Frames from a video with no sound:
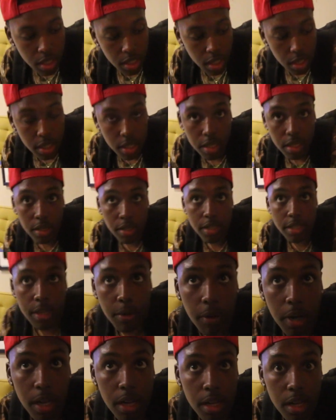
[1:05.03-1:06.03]
Yeah. You
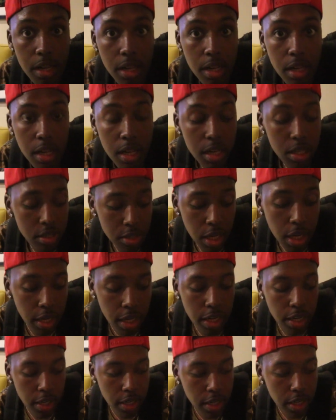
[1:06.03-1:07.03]
said what? Worth no,
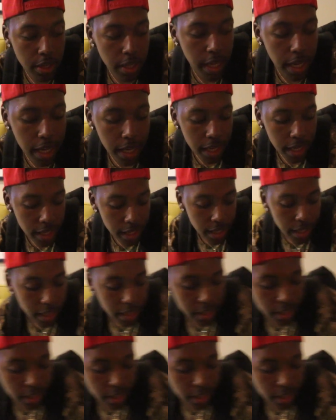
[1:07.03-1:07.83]
no, no, no, no. Yeah, yeah, yeah.